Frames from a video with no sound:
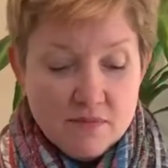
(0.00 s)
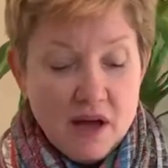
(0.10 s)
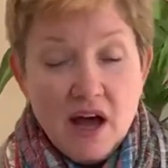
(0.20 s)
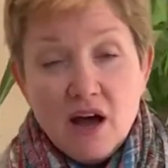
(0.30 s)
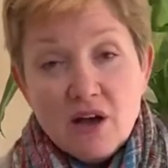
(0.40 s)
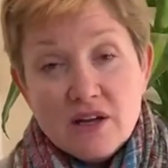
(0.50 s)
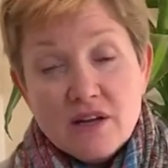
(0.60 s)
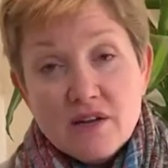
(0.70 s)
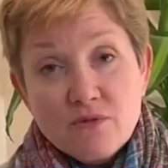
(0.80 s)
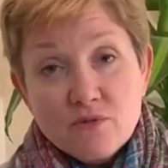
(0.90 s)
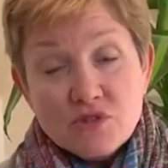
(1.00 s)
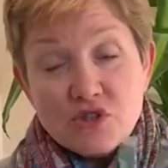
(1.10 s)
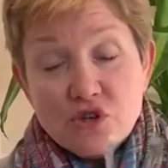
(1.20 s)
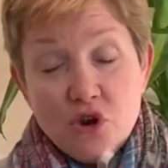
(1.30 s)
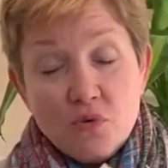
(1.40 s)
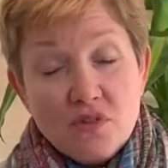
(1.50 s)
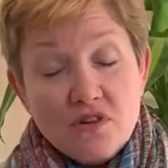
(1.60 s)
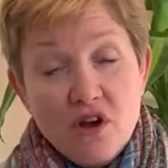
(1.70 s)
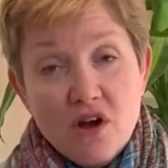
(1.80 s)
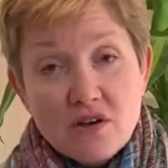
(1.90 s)
I will start with
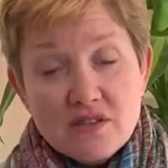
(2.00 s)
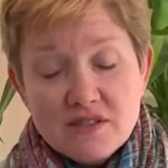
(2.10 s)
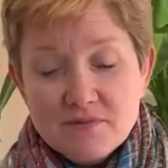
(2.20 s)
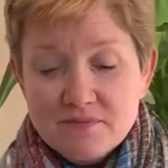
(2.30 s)
tongs.